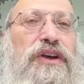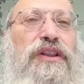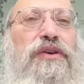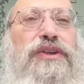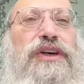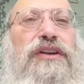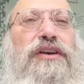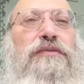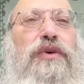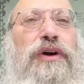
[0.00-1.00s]
looks at
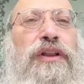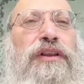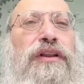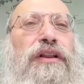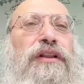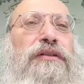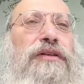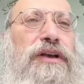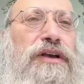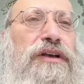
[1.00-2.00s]
him, a little
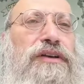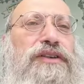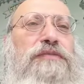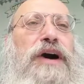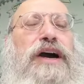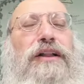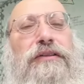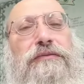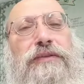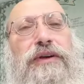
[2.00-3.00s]

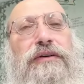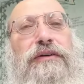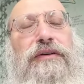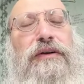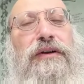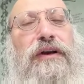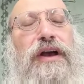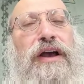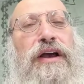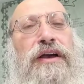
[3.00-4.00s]
smile,
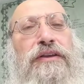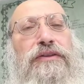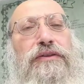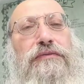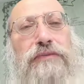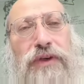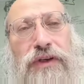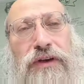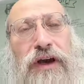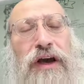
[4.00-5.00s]
and
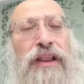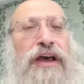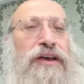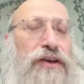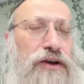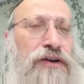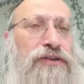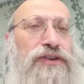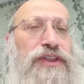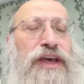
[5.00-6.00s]

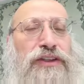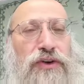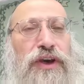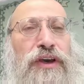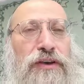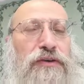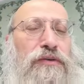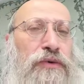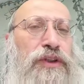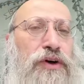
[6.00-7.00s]
understands, okay,
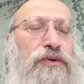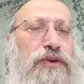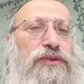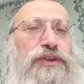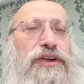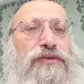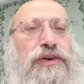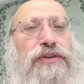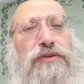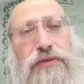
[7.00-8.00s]
we know your
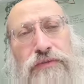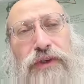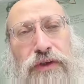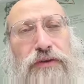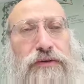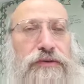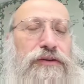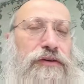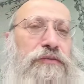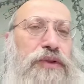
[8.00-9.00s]
secret.
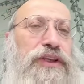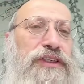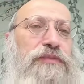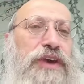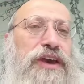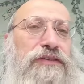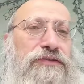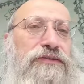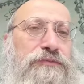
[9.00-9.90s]
Please behave.